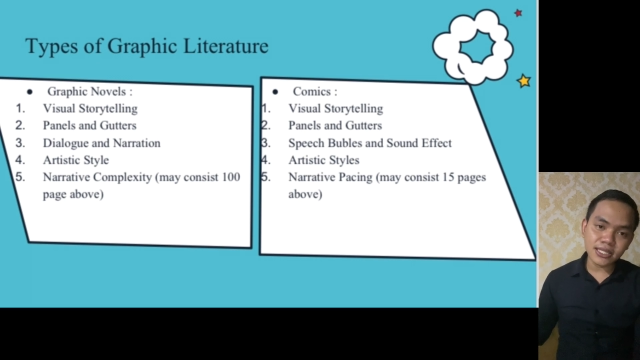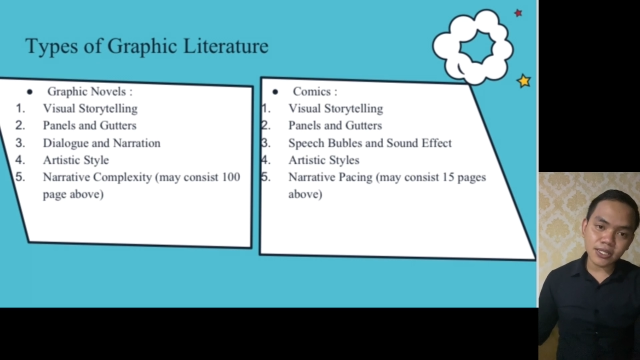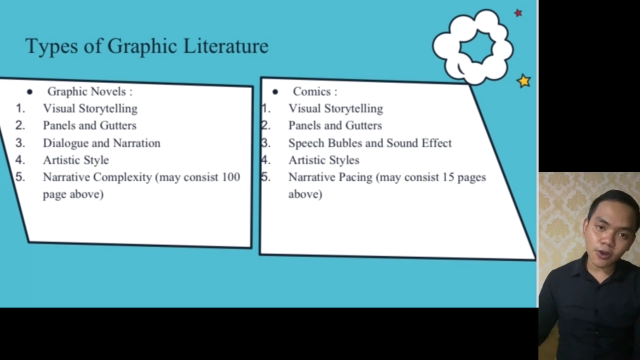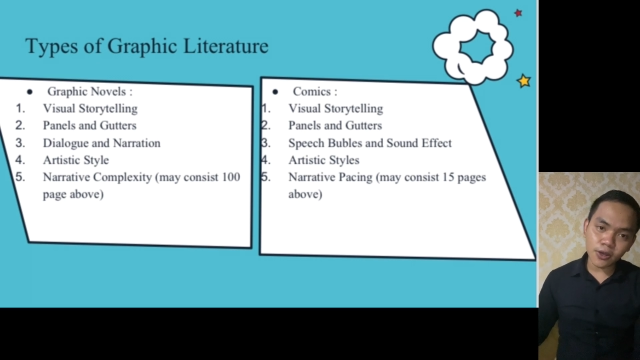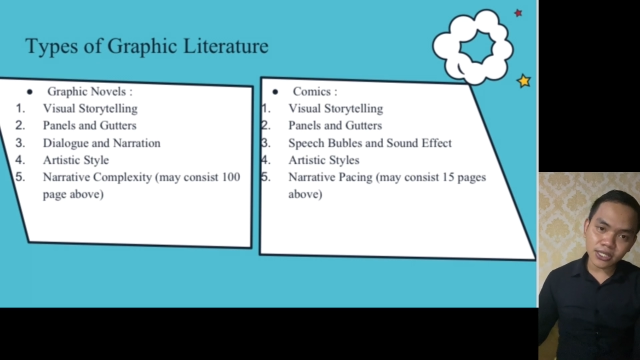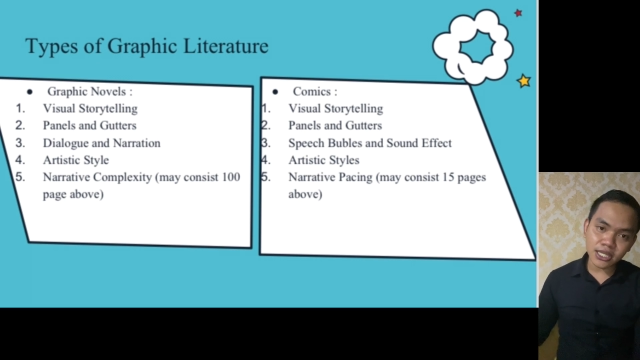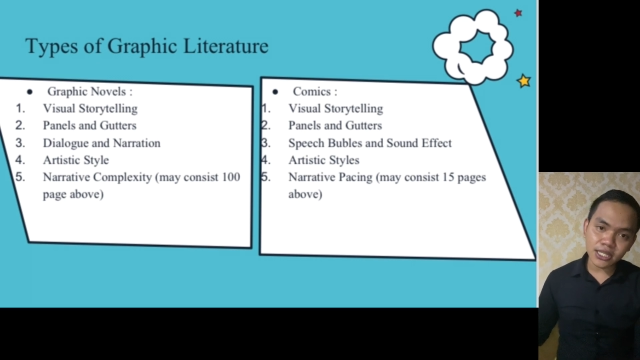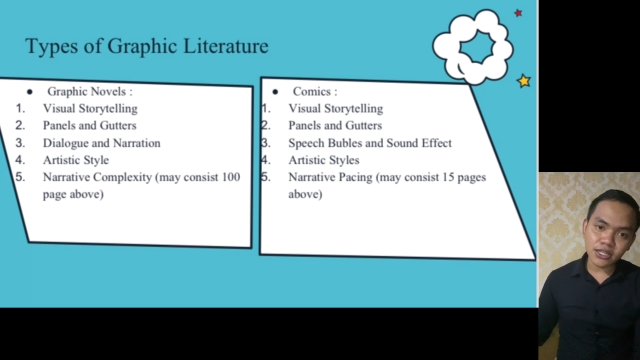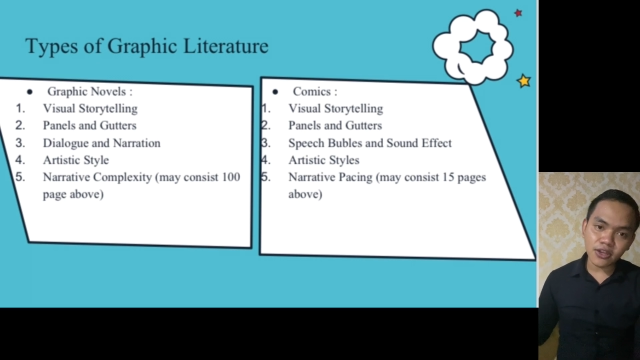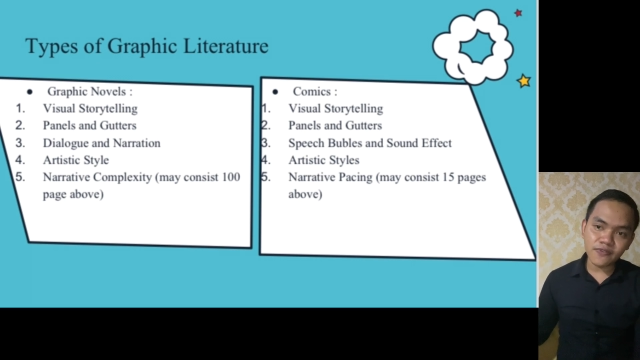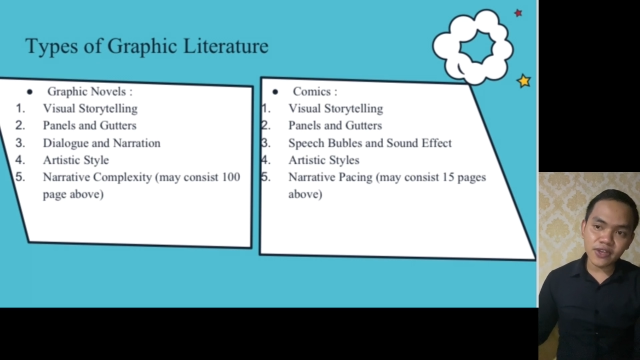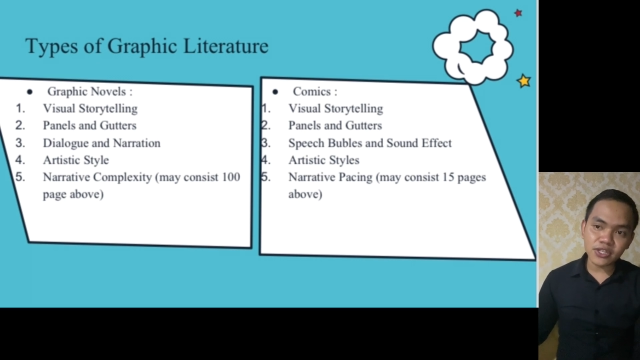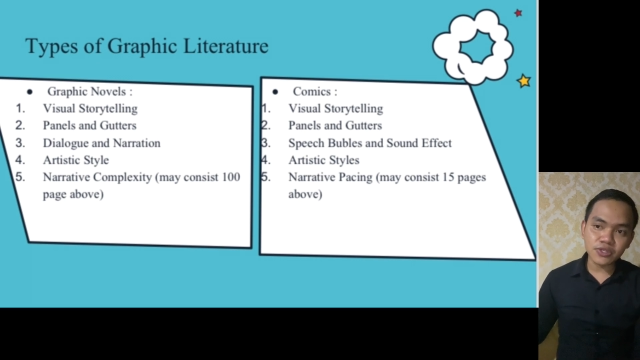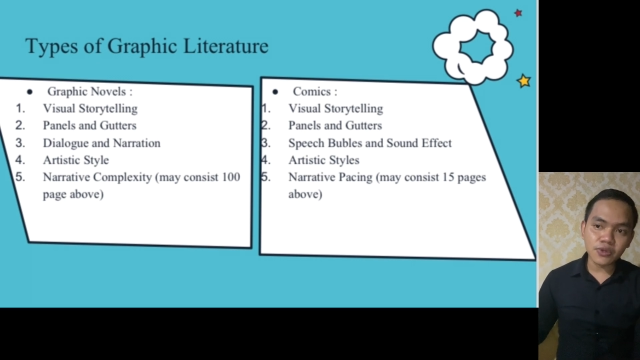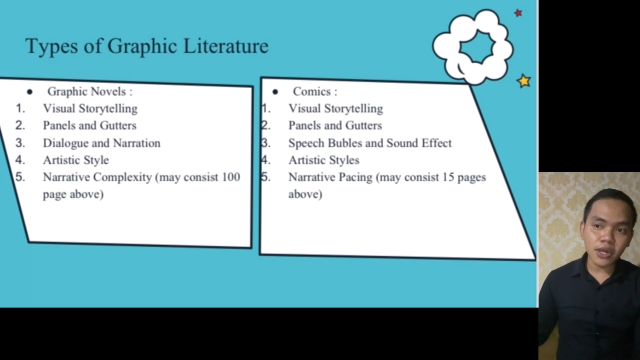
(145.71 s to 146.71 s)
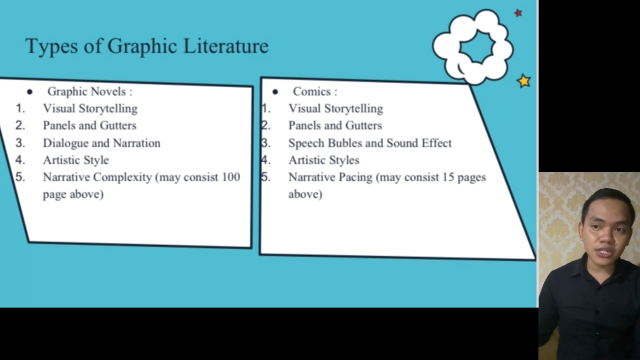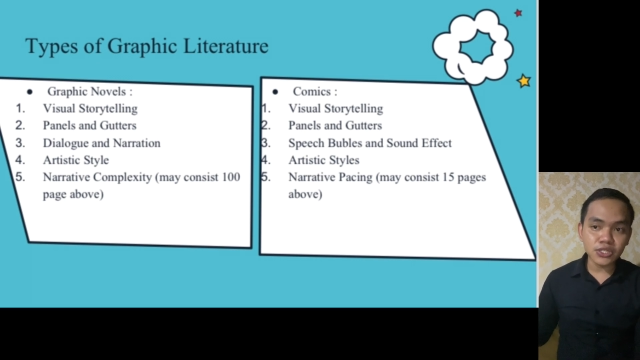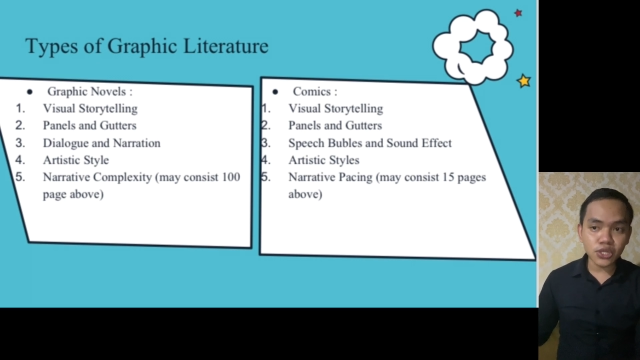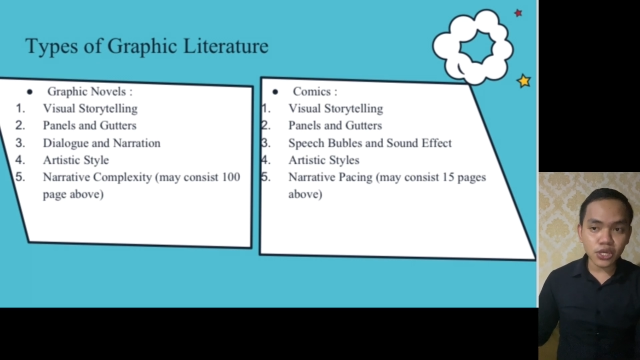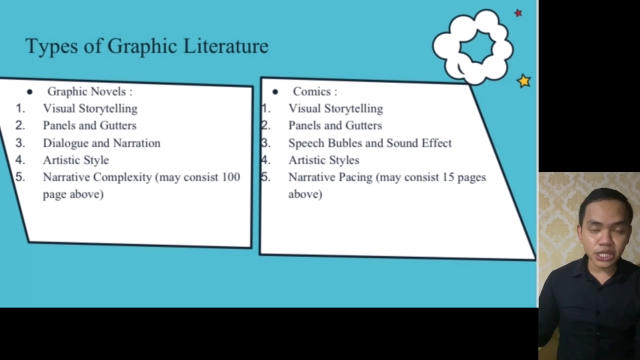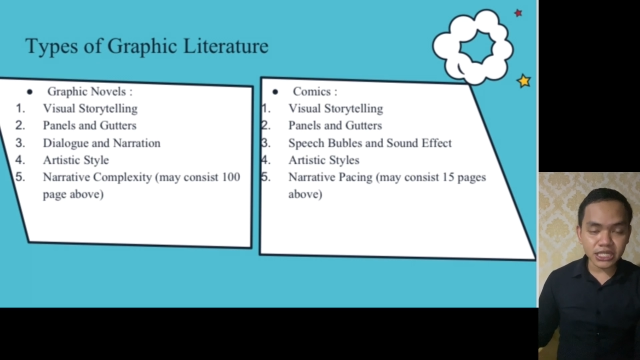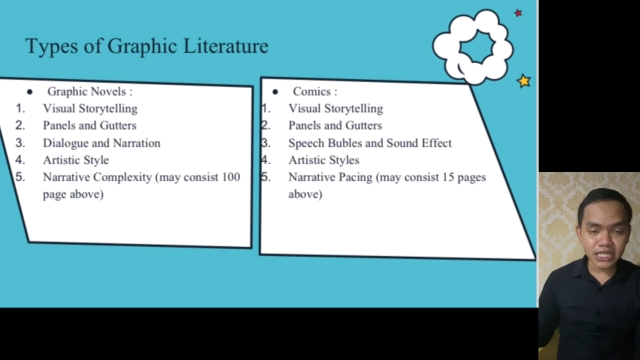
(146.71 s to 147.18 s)
consist of visual
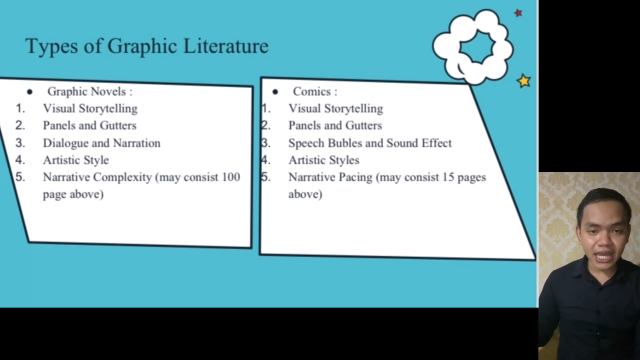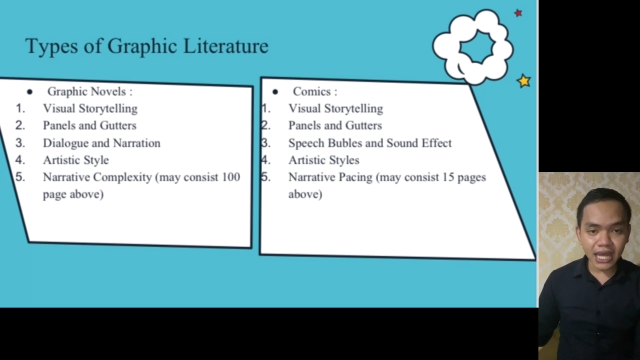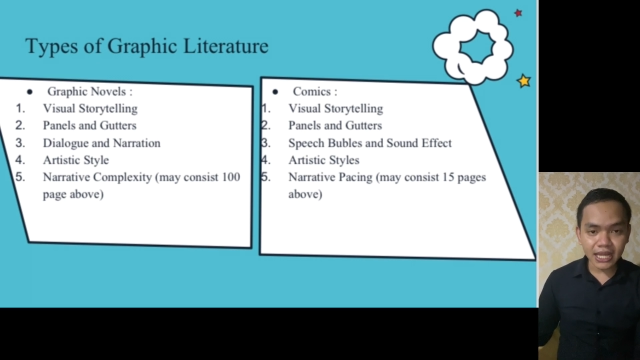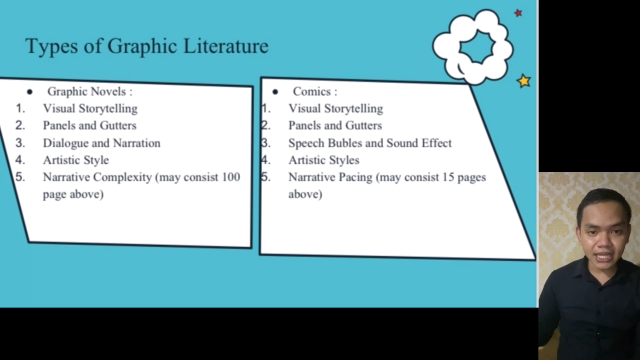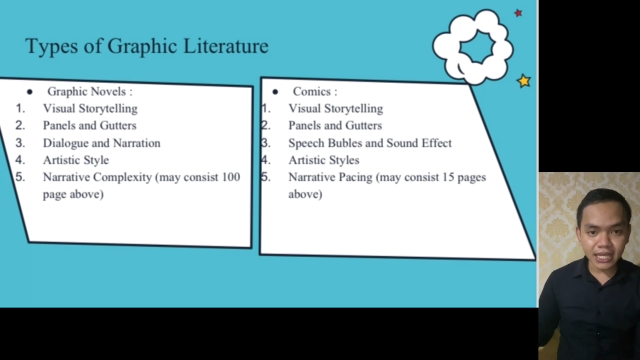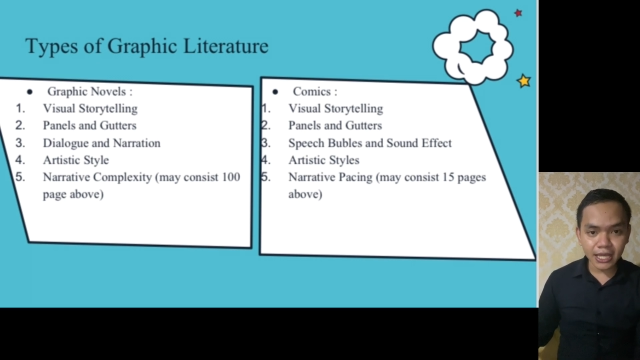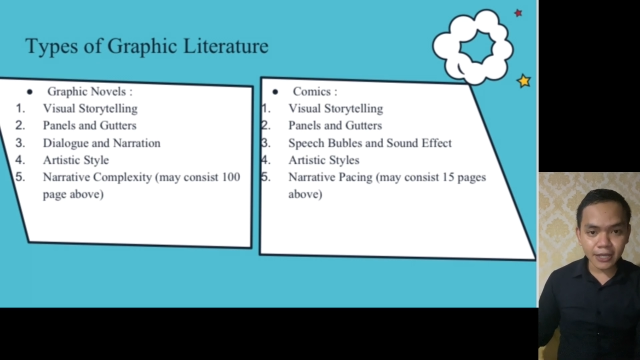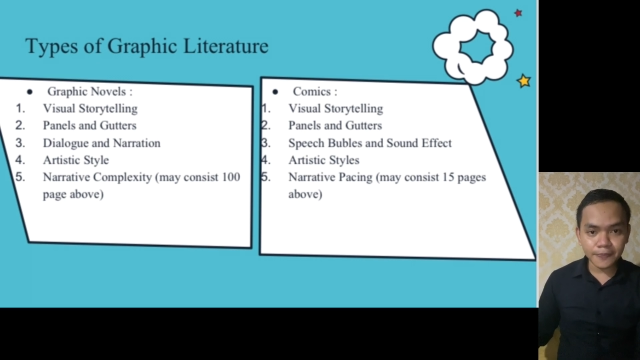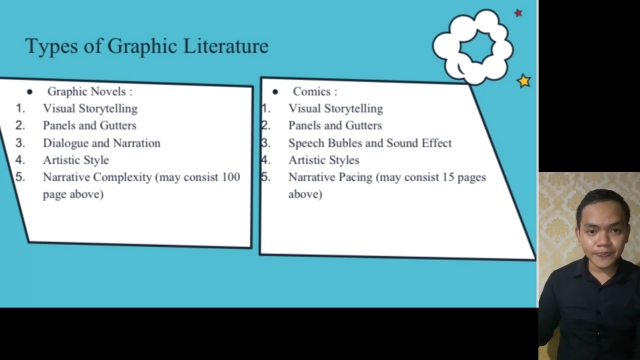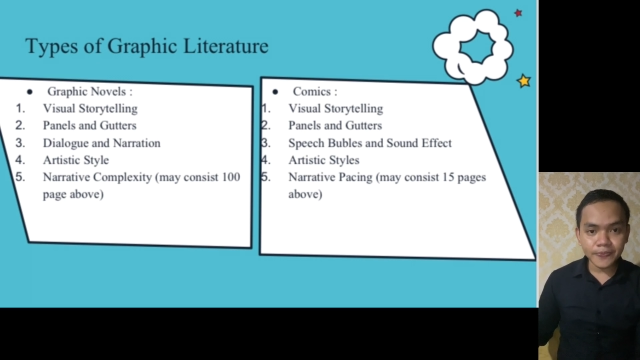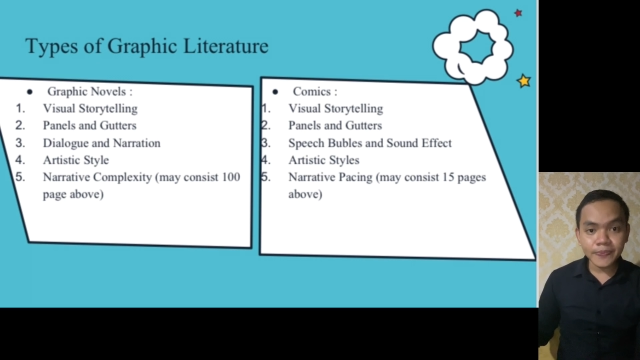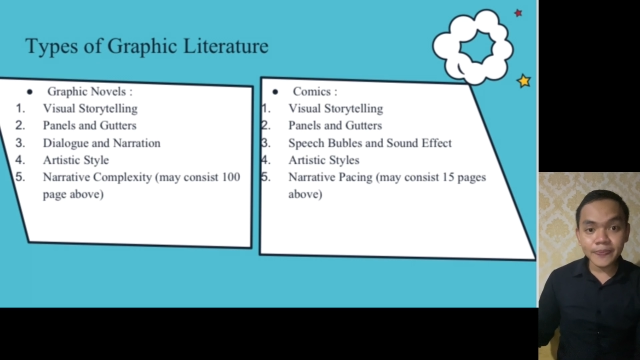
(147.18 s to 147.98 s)
storytelling,